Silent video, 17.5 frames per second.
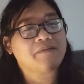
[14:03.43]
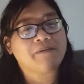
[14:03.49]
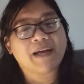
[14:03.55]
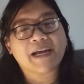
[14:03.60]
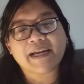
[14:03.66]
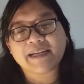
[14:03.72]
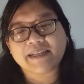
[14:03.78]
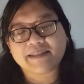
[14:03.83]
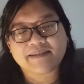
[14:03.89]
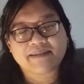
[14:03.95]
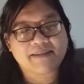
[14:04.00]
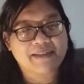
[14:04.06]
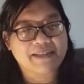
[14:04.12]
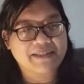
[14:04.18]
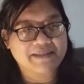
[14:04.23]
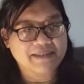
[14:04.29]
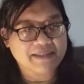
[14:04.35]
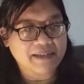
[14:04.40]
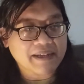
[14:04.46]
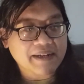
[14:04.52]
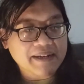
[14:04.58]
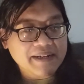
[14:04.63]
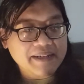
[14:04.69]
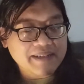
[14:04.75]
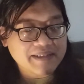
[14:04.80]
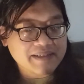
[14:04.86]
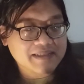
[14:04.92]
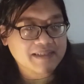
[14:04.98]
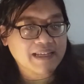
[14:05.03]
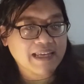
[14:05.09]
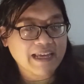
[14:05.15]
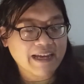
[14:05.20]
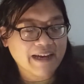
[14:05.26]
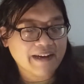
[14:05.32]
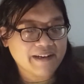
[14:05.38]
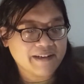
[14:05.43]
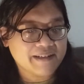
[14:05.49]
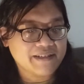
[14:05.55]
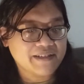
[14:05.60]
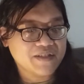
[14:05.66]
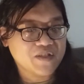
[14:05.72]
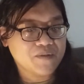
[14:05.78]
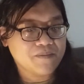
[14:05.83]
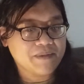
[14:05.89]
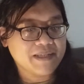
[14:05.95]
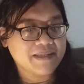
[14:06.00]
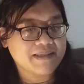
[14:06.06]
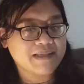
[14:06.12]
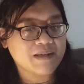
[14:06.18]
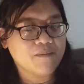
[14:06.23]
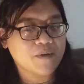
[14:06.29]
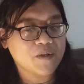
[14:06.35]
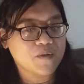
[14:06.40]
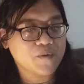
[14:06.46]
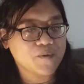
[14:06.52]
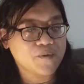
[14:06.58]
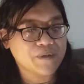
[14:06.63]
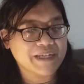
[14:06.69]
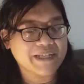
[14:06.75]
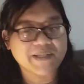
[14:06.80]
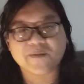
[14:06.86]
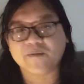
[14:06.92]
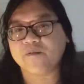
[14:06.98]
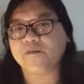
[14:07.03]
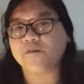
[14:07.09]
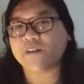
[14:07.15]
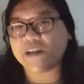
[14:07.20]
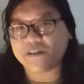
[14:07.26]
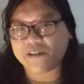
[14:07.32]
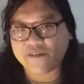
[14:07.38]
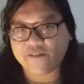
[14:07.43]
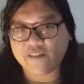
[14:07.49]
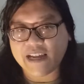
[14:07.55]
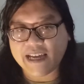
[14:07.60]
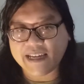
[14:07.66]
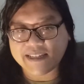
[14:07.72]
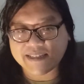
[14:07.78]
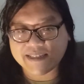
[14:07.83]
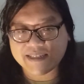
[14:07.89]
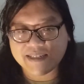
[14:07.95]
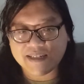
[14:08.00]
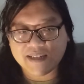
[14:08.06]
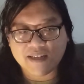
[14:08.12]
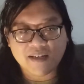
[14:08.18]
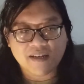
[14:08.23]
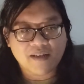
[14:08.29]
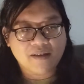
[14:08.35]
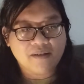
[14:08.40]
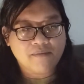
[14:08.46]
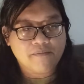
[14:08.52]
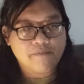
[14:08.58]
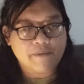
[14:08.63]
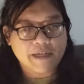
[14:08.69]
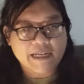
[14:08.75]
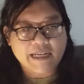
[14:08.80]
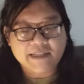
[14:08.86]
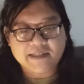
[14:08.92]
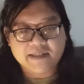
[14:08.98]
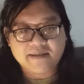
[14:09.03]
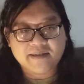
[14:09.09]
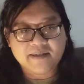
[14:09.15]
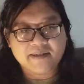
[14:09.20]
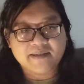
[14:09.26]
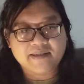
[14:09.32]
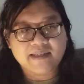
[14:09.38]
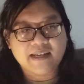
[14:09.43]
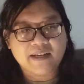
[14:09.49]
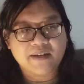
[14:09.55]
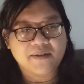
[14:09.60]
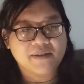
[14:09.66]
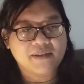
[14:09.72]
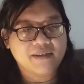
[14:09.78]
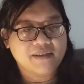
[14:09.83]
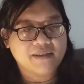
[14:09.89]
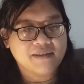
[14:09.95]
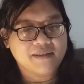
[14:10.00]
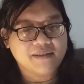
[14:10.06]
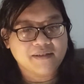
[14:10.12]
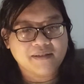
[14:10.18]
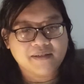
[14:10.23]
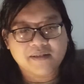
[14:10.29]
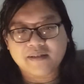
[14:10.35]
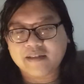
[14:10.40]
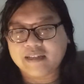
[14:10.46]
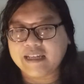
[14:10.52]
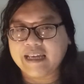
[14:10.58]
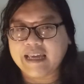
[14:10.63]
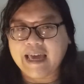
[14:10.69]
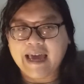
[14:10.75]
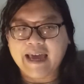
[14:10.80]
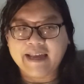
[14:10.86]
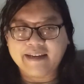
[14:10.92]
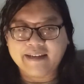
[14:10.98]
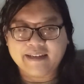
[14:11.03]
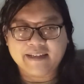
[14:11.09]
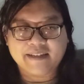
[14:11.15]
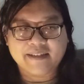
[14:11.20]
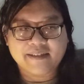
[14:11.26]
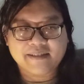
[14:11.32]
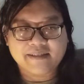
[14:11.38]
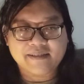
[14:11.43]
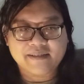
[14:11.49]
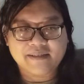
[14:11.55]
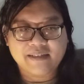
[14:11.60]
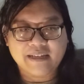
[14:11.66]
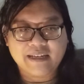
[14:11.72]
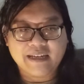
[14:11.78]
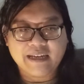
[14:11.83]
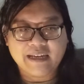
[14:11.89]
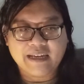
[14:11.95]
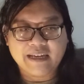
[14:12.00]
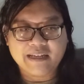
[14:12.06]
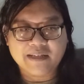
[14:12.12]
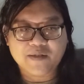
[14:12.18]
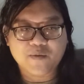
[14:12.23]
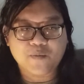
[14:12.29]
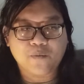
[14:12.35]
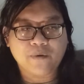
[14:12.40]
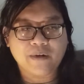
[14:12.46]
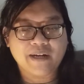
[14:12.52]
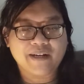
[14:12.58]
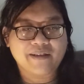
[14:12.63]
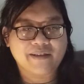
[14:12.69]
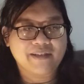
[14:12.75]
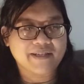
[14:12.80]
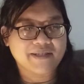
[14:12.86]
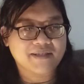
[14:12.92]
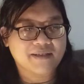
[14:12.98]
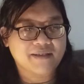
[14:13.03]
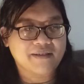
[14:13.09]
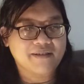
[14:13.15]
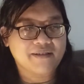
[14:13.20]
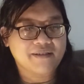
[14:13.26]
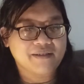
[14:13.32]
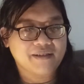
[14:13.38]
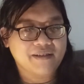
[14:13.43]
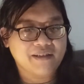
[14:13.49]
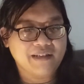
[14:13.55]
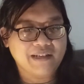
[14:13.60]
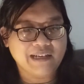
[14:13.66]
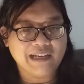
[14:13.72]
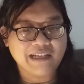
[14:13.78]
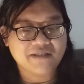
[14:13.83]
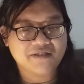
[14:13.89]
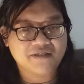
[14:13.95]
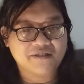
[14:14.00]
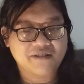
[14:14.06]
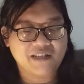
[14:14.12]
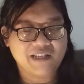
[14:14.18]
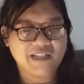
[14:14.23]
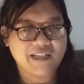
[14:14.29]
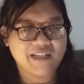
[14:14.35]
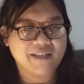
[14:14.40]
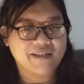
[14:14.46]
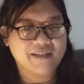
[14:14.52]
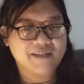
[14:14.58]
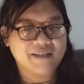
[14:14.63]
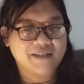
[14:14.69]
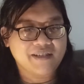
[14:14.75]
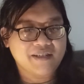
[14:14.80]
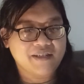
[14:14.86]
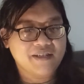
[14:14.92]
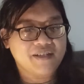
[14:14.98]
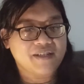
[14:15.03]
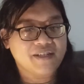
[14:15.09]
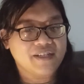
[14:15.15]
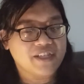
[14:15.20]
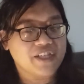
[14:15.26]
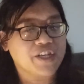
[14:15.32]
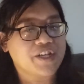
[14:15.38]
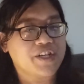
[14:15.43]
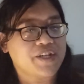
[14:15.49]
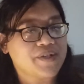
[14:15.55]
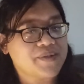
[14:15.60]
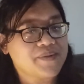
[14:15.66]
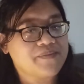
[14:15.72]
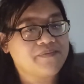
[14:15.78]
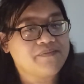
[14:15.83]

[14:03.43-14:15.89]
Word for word: writes this girl's character to be someone who is very flat. But as it turns out, the ending is where this girl literally, you know,